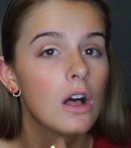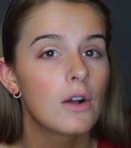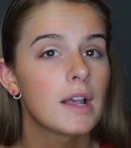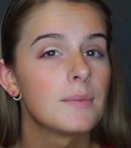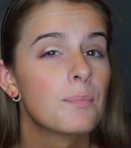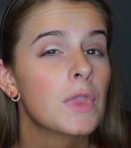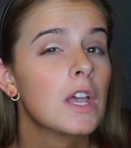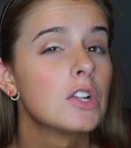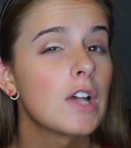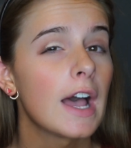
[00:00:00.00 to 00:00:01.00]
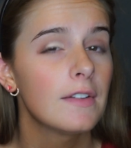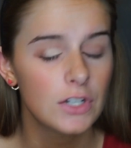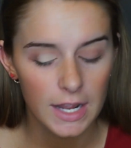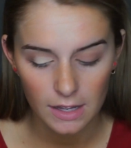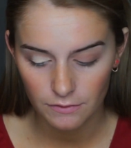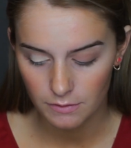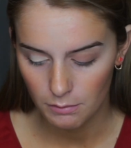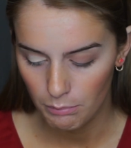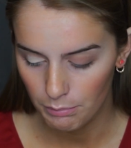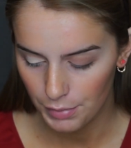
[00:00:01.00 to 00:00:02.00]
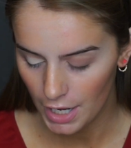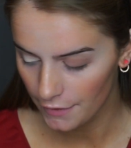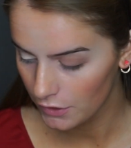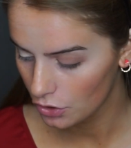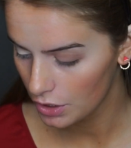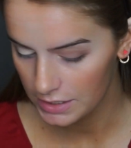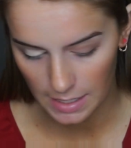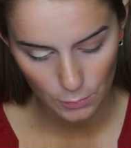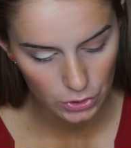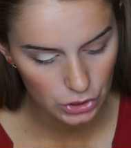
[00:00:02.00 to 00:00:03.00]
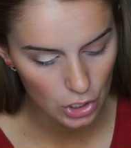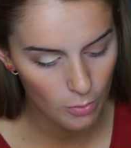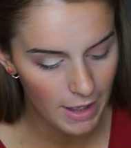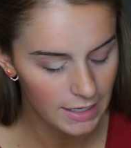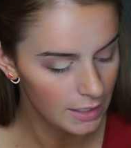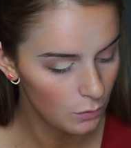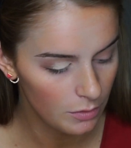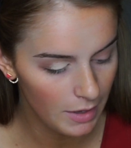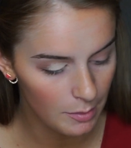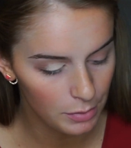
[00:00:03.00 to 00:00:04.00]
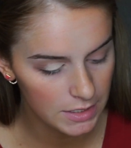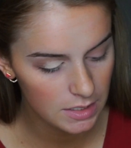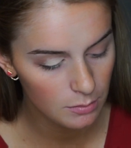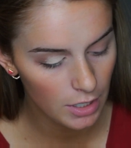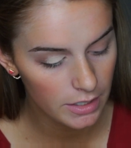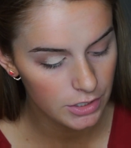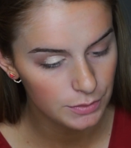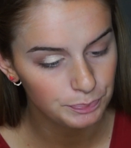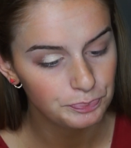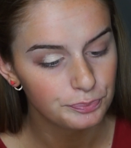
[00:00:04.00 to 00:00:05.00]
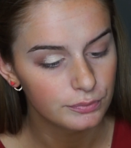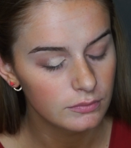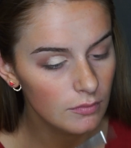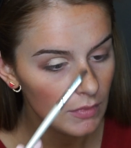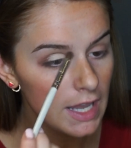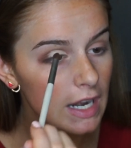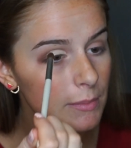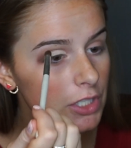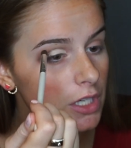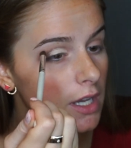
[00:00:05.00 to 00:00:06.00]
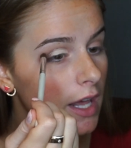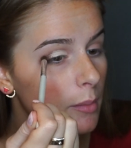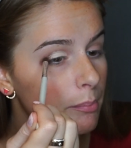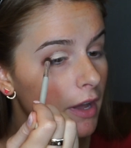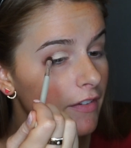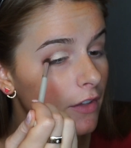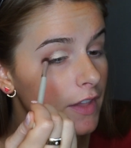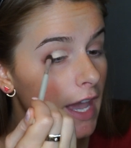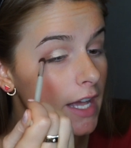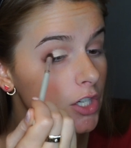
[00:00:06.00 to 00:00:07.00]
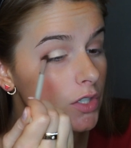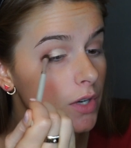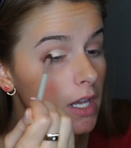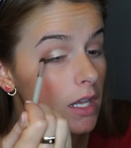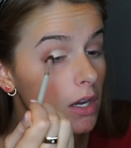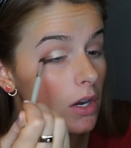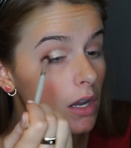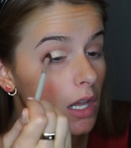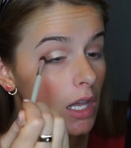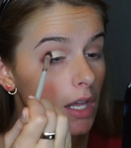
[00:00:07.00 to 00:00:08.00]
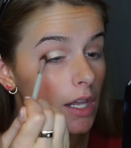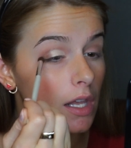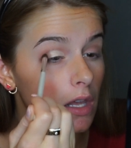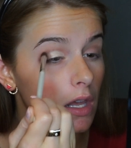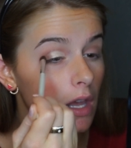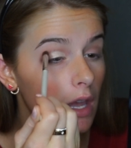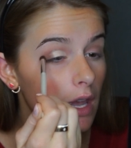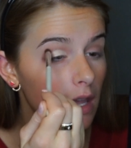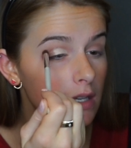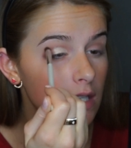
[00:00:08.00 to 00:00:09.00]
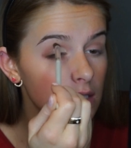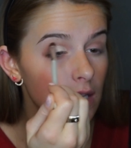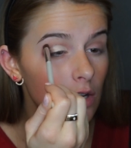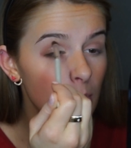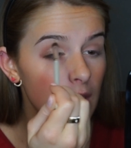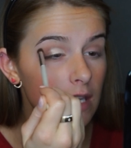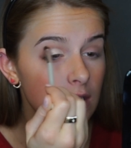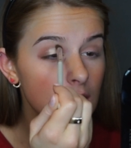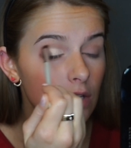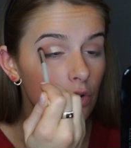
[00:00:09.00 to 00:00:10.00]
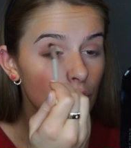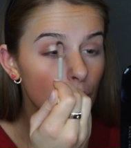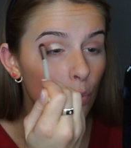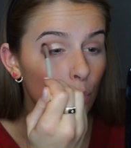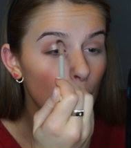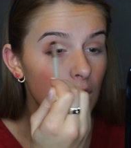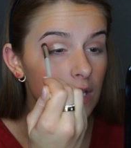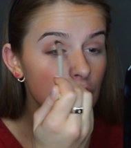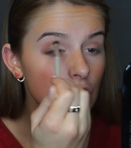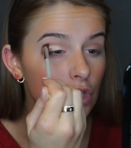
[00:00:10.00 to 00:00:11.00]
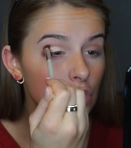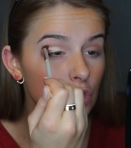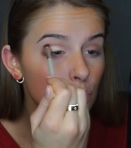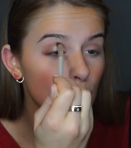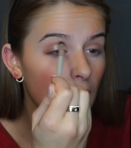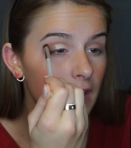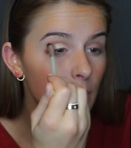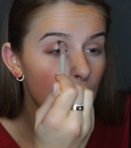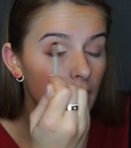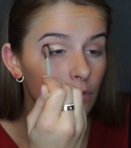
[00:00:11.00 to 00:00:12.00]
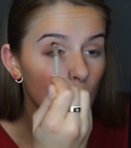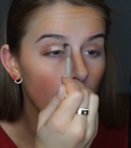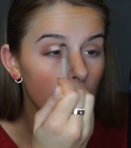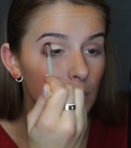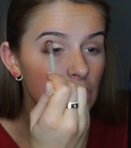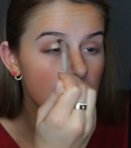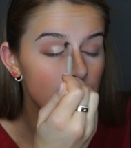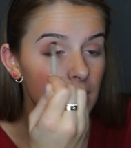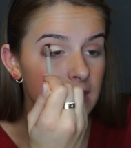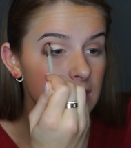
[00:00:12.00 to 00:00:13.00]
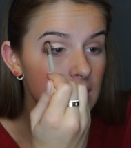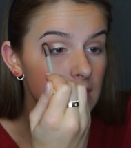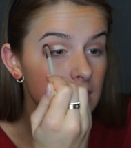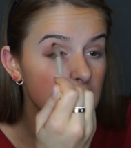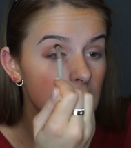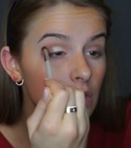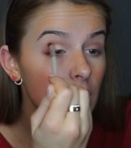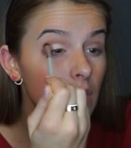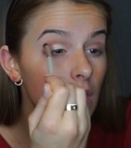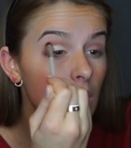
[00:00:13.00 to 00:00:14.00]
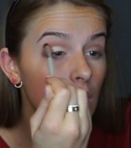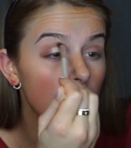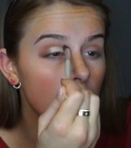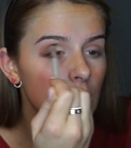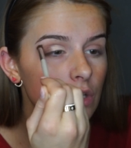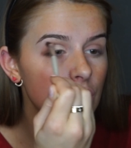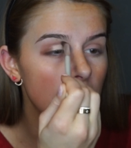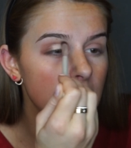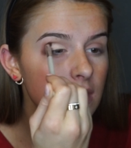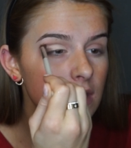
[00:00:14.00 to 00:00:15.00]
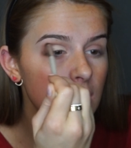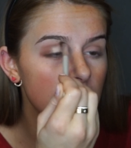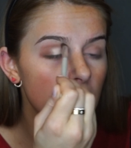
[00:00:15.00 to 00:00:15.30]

Okay, so after I have cut the crease, I'm going to go back in with my blending brush, and I'm just going to kind of buff out the edges right here and a little bit into the crease, just right above where we just placed the concealer, just to